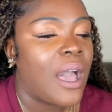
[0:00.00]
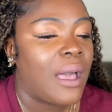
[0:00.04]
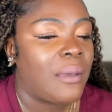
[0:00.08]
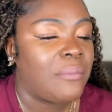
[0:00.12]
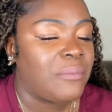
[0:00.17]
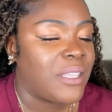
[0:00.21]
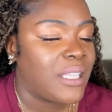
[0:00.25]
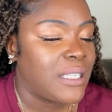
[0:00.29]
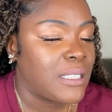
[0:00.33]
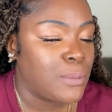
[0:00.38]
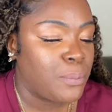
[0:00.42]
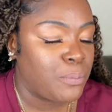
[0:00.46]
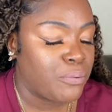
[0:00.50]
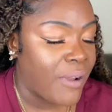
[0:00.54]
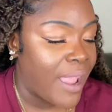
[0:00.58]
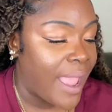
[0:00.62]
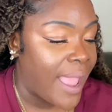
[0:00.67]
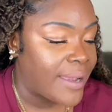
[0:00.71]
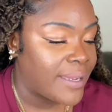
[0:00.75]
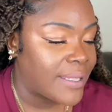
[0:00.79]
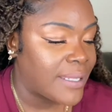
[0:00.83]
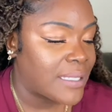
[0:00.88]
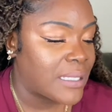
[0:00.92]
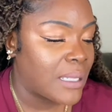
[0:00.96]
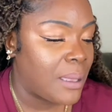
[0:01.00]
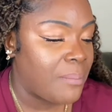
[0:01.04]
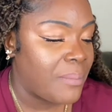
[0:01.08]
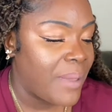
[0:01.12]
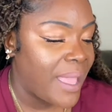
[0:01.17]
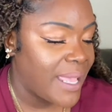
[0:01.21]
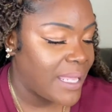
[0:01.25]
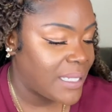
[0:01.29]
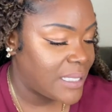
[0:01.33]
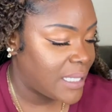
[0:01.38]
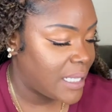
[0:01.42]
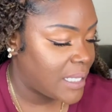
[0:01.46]
this brand is
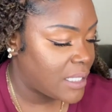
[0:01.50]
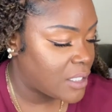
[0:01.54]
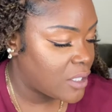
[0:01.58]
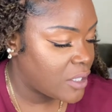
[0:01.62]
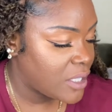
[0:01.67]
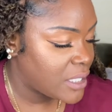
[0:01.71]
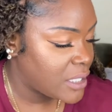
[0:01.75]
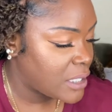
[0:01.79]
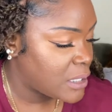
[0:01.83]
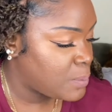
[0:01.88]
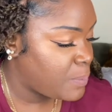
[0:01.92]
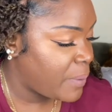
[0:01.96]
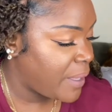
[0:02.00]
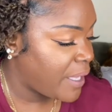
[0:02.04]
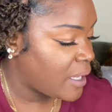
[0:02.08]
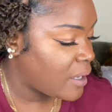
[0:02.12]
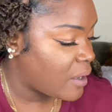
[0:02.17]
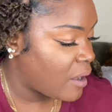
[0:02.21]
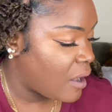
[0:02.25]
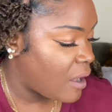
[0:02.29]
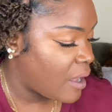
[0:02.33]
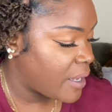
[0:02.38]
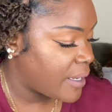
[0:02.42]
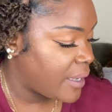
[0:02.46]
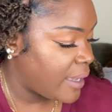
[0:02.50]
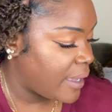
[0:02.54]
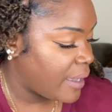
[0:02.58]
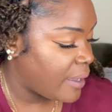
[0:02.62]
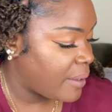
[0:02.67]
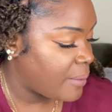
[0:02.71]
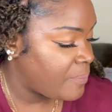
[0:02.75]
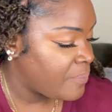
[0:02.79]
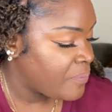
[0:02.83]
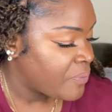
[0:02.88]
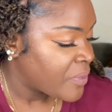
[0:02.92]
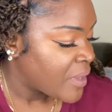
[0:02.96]
amazing. So there's this big card
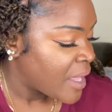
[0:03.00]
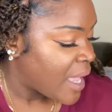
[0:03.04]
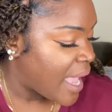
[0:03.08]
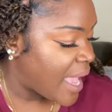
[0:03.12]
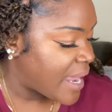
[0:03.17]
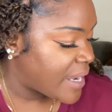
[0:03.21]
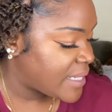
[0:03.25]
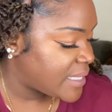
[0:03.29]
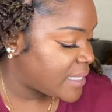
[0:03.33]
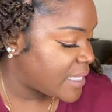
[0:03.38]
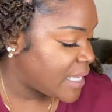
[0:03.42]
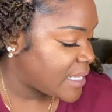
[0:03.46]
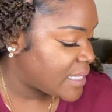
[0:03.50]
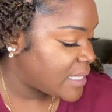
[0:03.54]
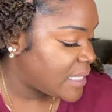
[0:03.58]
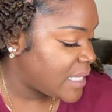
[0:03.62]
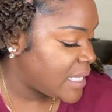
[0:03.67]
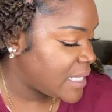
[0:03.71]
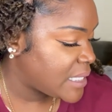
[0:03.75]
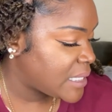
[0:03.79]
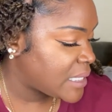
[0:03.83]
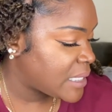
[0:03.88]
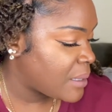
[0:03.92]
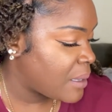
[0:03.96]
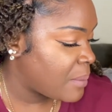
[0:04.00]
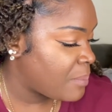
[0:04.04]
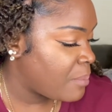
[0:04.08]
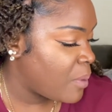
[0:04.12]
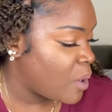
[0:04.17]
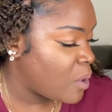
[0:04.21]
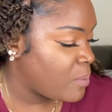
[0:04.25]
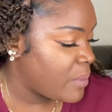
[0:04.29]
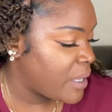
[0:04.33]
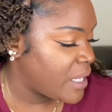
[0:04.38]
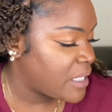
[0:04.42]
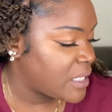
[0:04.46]
here and it says this
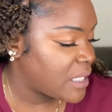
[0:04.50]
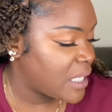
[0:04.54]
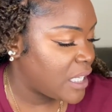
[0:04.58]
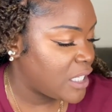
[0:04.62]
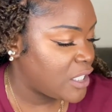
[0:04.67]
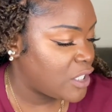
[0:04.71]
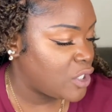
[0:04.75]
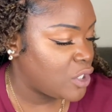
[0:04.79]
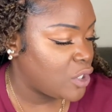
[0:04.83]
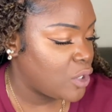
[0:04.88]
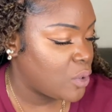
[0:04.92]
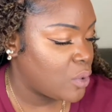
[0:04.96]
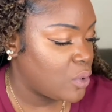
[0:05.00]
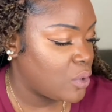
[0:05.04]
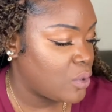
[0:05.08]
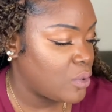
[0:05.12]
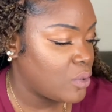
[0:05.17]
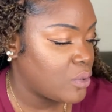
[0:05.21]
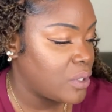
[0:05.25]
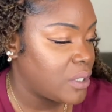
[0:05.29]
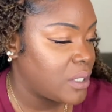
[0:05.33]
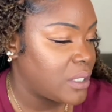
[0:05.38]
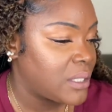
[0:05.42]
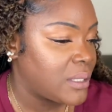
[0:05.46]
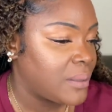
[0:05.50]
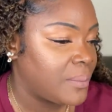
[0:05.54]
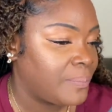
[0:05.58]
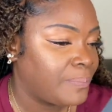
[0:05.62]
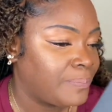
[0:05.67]
moment is yours,